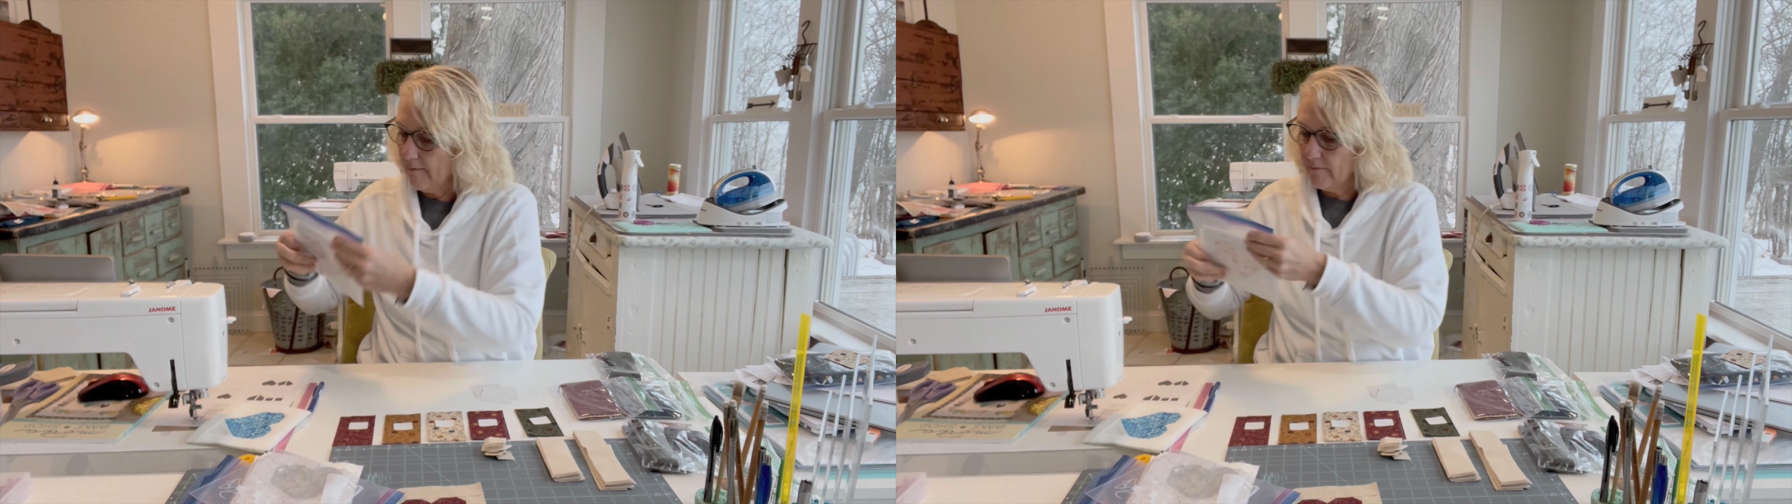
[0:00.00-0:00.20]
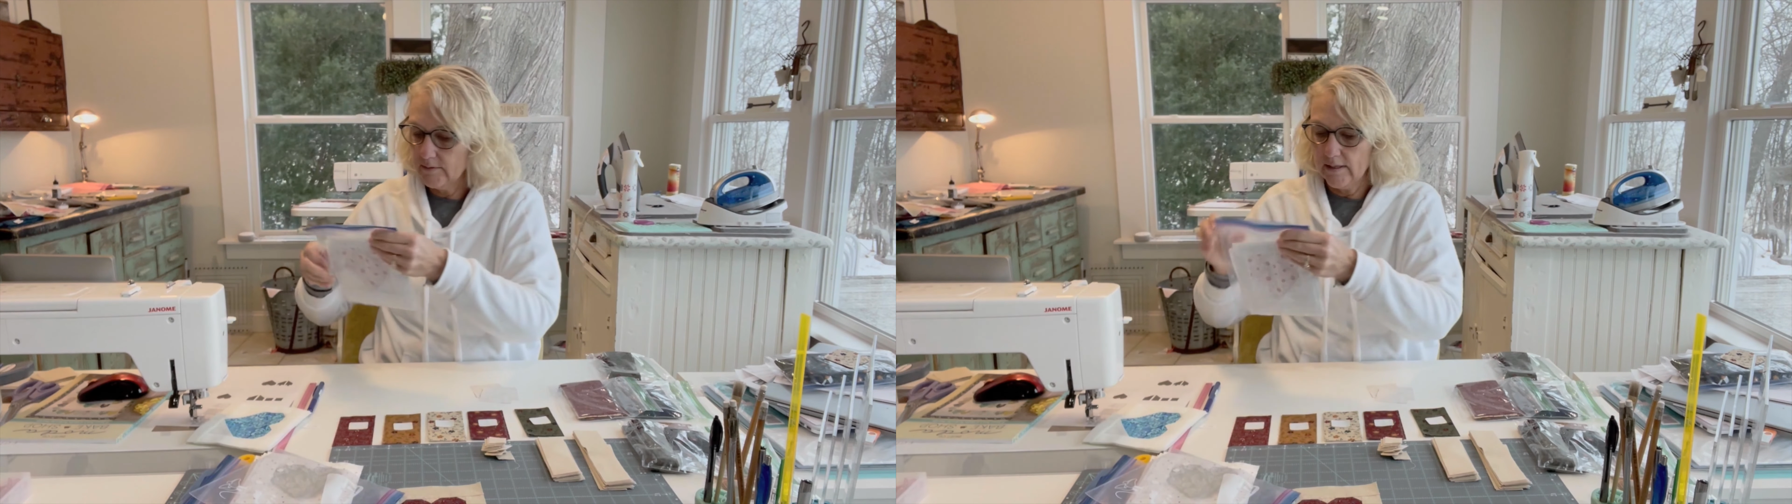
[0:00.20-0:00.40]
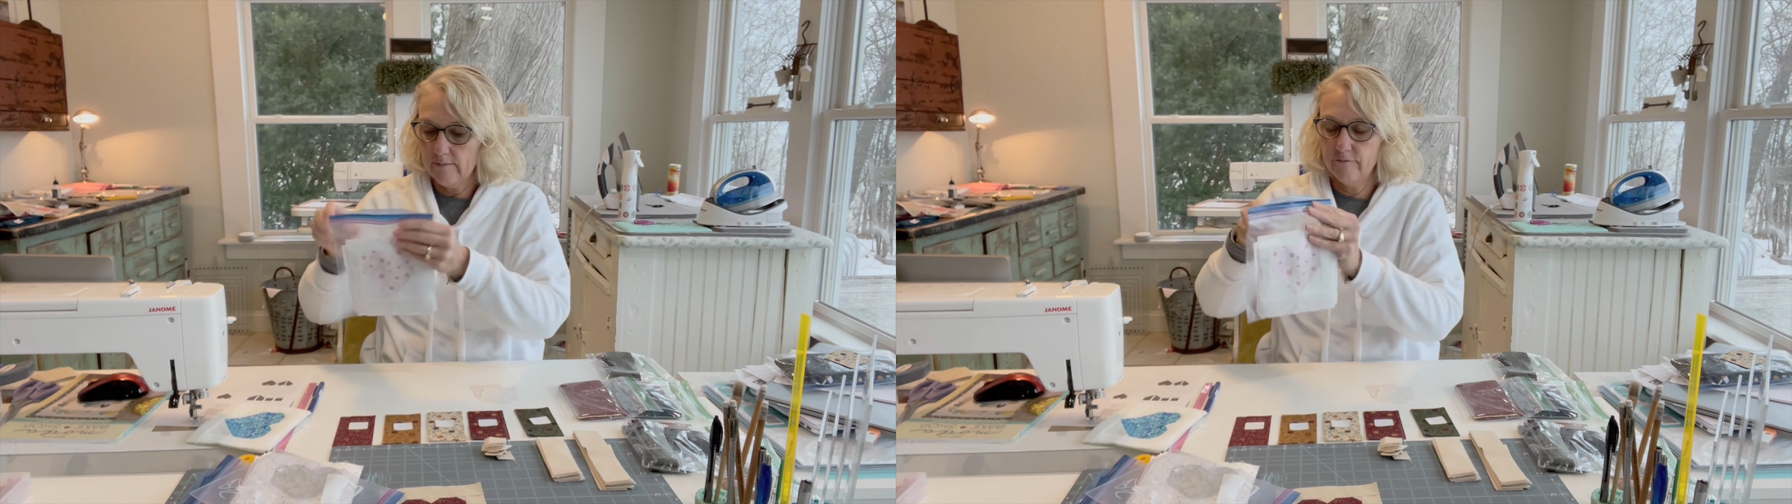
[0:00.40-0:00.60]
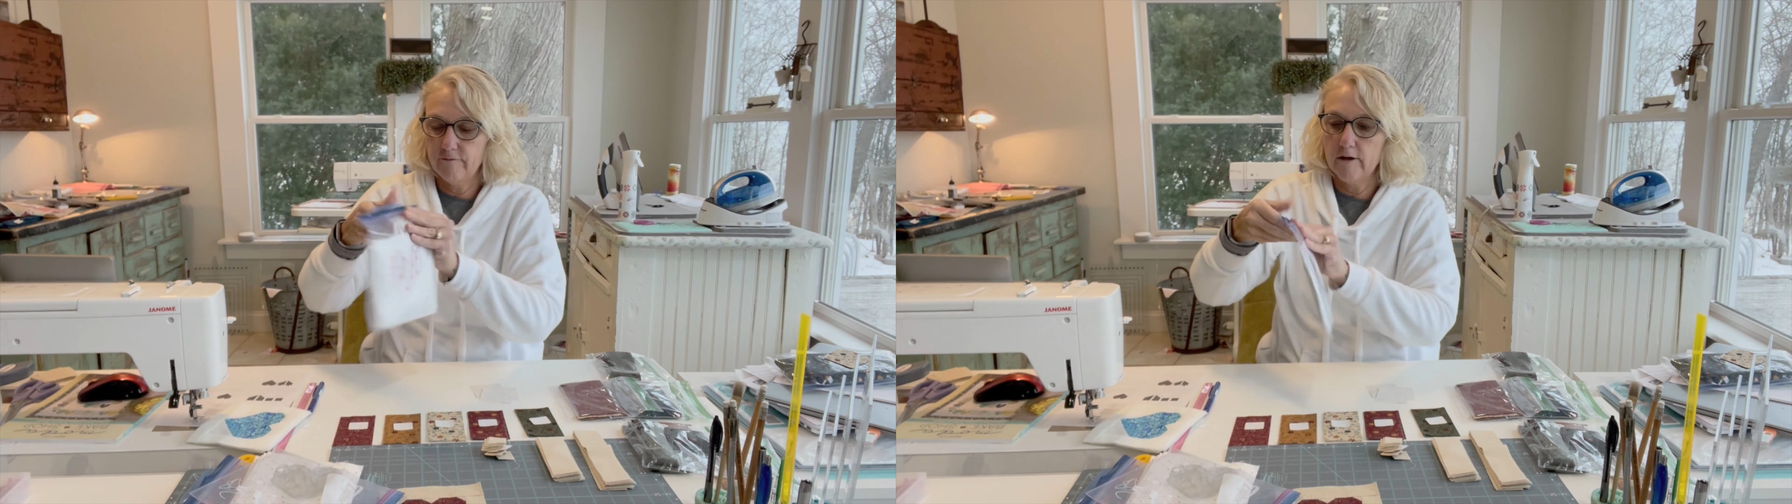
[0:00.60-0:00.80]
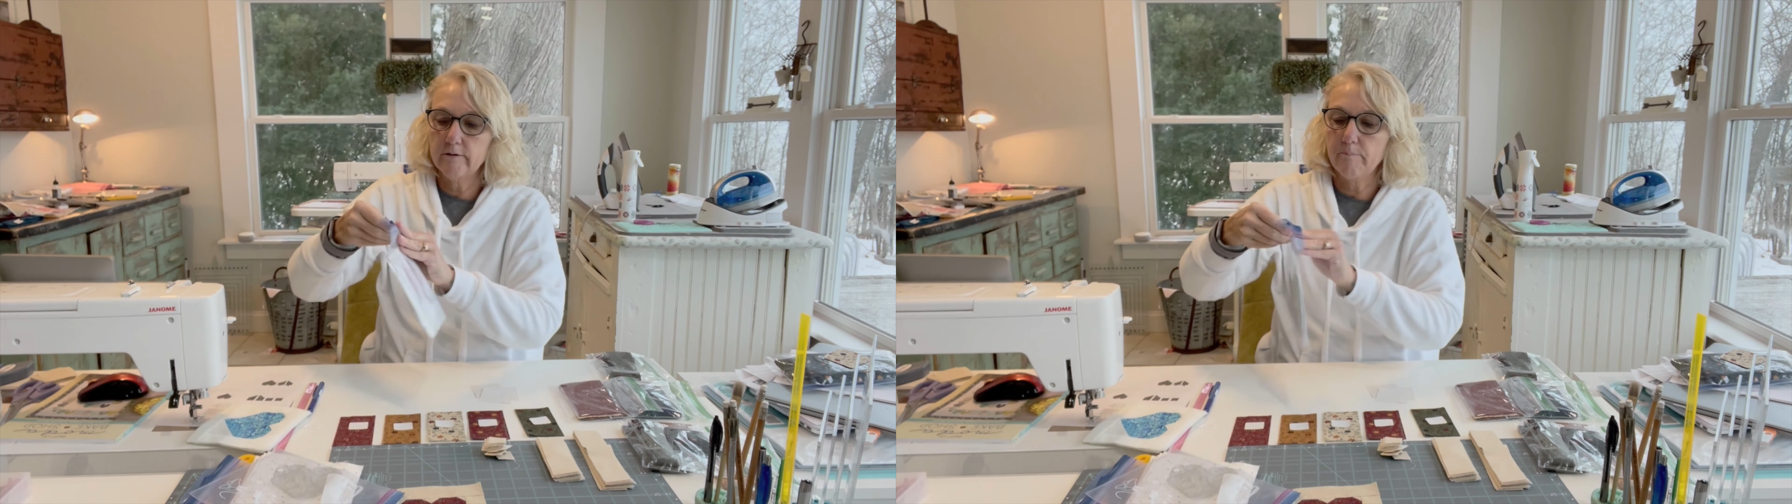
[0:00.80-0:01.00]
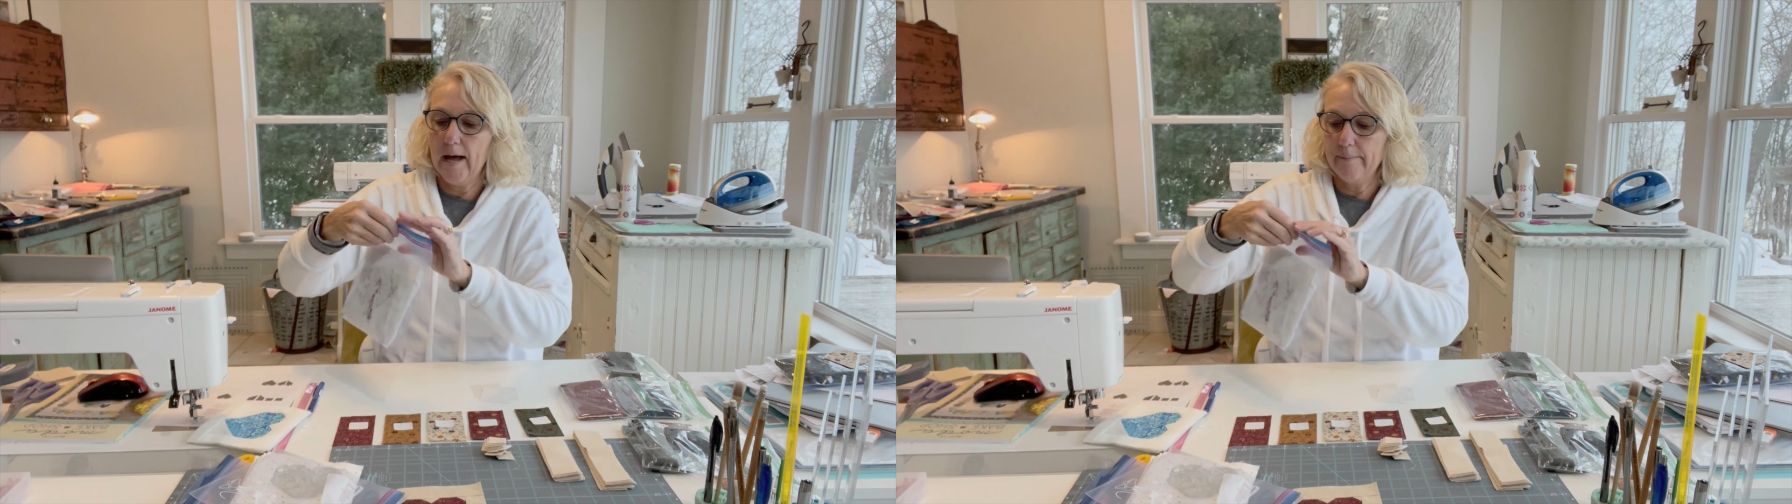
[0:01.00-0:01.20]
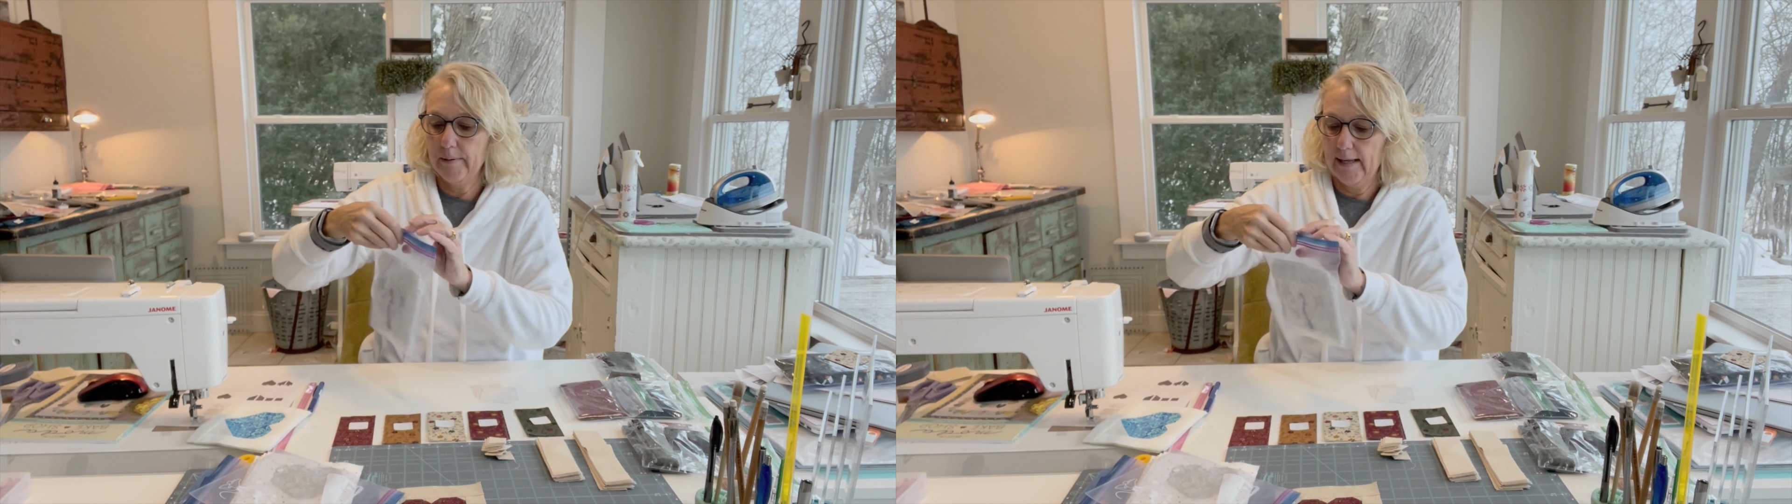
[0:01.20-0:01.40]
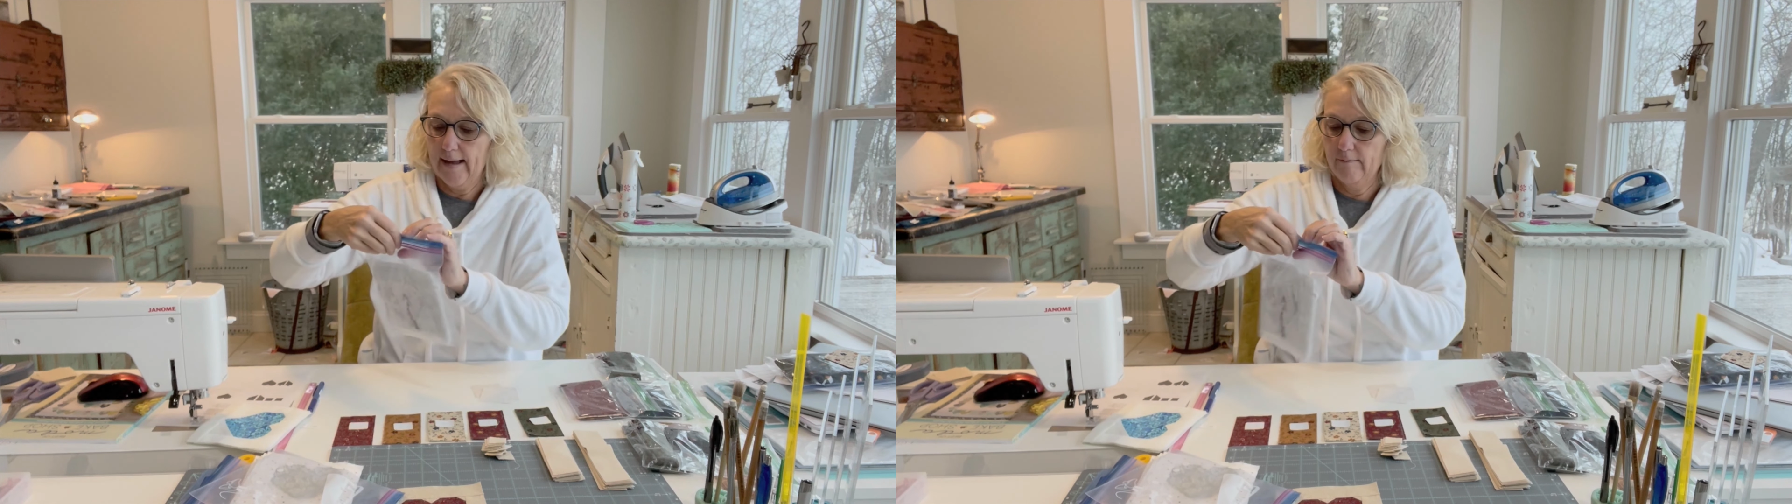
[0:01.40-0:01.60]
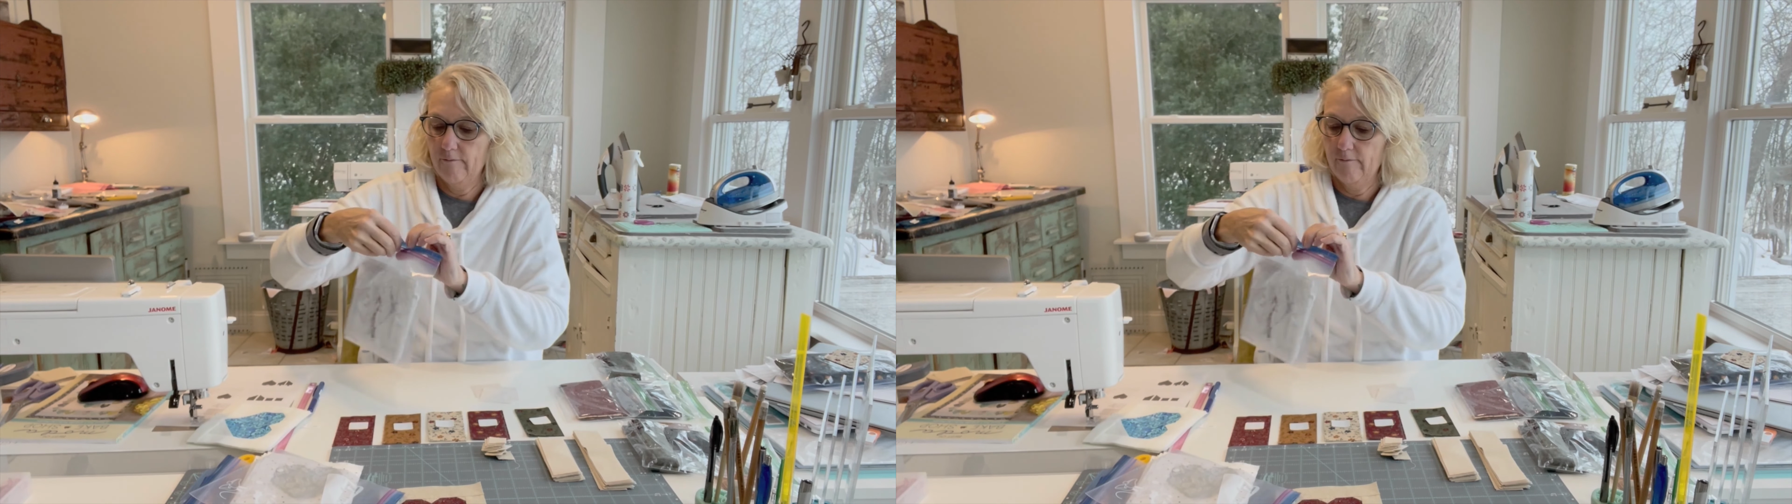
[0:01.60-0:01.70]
is that fun poppy cotton